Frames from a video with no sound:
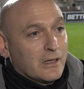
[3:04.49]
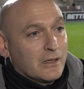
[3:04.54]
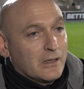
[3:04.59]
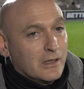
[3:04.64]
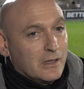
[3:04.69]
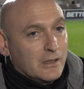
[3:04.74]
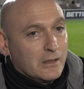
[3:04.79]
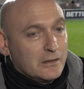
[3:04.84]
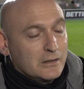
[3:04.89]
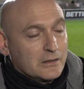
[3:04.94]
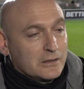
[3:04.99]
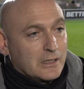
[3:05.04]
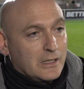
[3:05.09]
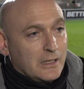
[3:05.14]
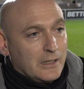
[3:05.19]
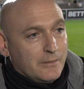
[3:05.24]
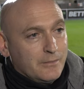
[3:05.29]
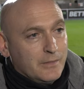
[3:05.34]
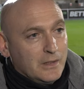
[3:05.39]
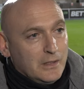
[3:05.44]
And
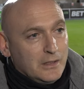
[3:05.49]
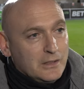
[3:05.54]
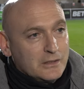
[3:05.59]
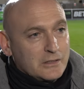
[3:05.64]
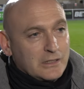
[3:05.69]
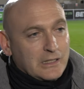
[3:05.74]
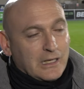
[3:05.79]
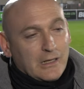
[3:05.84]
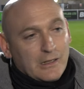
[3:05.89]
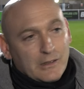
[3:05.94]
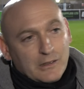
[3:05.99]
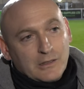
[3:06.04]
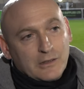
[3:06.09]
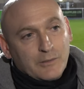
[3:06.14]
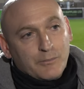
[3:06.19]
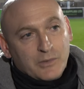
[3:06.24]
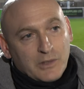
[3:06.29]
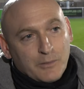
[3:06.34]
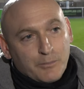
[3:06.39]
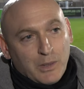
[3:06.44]

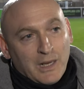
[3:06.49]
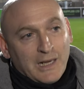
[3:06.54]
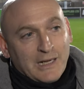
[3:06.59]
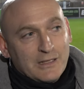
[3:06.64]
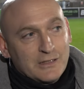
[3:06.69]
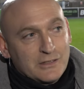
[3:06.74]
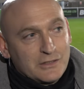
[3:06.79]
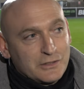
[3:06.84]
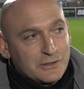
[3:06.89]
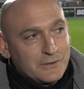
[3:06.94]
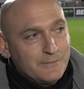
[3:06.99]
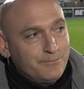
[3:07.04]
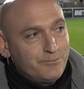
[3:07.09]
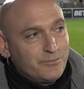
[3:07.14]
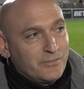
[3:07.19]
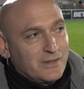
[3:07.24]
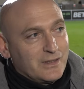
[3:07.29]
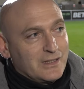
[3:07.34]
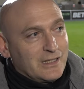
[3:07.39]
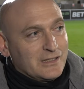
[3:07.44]
the players
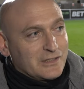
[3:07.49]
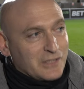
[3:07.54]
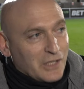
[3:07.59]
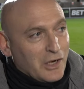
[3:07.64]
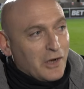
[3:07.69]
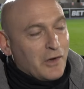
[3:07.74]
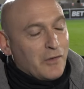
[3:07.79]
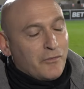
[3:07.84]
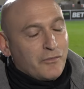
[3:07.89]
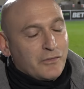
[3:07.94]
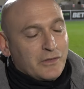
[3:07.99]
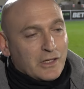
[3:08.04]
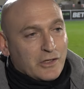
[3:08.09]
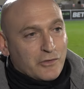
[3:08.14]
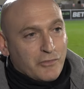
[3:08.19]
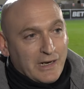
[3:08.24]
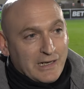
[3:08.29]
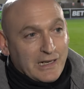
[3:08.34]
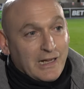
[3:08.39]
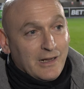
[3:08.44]
deserve the
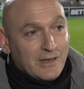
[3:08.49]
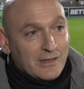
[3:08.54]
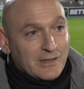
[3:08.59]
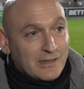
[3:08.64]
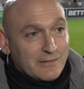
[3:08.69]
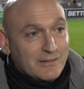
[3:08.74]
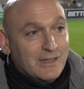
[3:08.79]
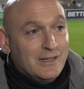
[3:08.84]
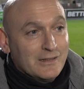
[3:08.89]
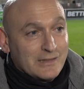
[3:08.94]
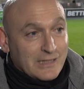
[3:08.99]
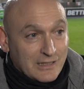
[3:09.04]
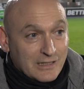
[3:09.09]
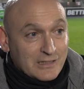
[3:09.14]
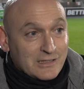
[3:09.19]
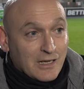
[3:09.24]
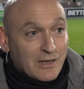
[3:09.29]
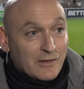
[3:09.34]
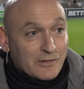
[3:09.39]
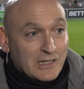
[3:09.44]
credit.
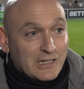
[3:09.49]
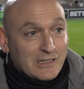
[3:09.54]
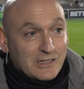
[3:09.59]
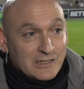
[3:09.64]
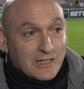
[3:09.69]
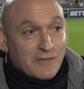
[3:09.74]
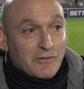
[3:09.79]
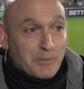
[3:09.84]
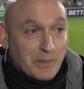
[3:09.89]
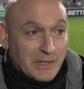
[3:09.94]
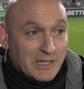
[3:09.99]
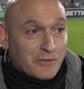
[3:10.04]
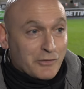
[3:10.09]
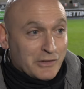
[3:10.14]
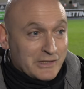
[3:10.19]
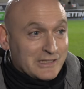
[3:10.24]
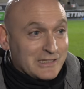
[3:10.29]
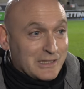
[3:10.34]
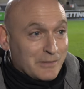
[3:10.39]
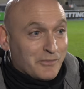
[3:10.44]
They deserve a bit of
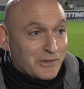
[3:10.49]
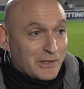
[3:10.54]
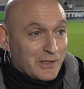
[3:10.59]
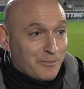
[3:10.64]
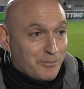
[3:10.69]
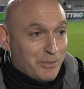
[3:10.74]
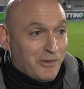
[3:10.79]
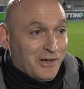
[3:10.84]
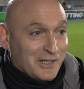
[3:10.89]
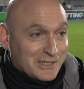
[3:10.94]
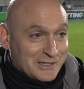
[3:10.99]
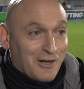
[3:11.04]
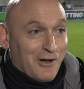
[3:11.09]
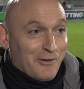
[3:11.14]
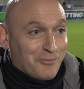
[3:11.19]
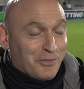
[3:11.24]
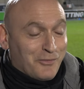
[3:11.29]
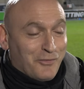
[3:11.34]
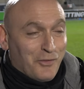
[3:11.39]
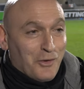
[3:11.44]
criticism for their first
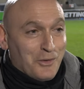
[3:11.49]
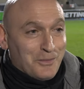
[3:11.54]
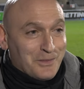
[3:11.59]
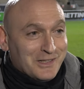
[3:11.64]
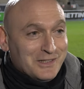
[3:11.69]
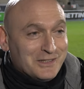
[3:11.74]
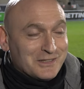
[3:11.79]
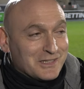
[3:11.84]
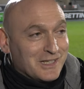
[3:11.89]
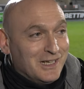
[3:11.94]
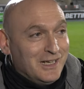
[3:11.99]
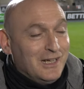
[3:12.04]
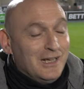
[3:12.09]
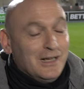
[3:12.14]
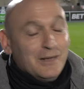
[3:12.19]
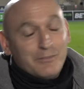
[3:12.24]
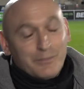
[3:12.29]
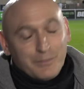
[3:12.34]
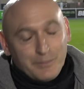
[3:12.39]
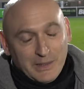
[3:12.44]
half performance,
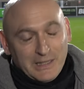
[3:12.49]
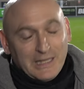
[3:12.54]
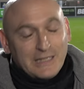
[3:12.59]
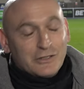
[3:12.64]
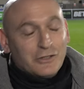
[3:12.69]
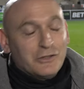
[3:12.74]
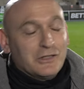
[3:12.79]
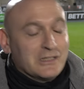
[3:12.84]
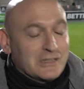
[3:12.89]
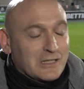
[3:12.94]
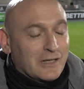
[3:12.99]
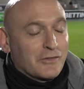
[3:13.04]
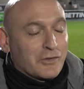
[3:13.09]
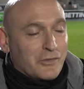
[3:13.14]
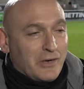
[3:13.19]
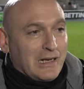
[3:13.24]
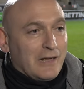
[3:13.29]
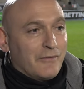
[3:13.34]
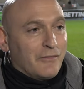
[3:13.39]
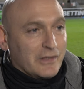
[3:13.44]
but they do deserve
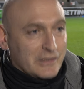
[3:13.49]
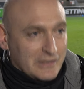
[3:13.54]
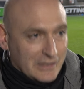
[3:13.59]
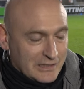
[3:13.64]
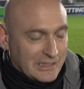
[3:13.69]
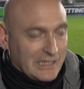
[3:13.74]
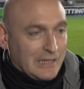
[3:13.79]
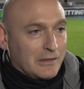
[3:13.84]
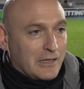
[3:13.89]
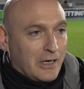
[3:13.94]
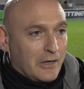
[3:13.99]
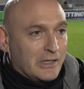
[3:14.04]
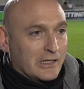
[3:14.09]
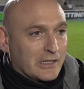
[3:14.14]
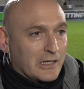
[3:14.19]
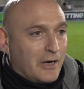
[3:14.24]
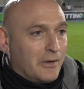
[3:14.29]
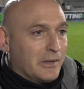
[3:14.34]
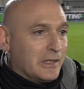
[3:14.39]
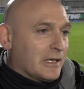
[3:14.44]
credit for just keep going
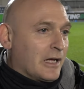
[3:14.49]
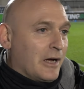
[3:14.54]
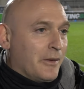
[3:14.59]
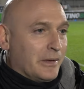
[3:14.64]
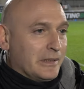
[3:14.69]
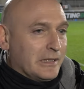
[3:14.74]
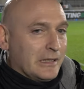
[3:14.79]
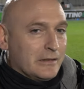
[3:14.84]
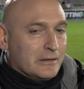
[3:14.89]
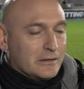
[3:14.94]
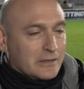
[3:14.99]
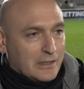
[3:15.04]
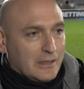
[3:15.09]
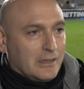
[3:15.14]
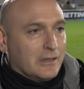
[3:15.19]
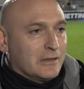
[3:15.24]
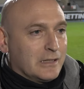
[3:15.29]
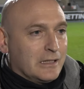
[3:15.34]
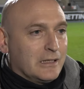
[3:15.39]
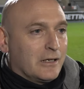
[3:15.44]
and going and going, and
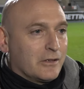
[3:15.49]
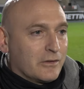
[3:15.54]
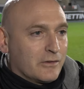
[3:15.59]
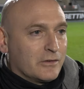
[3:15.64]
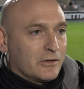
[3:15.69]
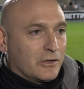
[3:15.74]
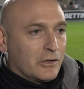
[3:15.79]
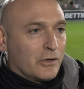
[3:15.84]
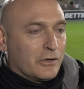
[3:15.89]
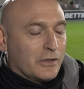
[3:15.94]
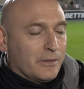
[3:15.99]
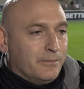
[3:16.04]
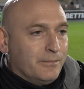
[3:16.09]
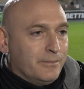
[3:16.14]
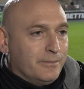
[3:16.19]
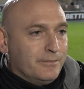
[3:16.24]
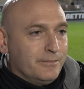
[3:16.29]
good on them.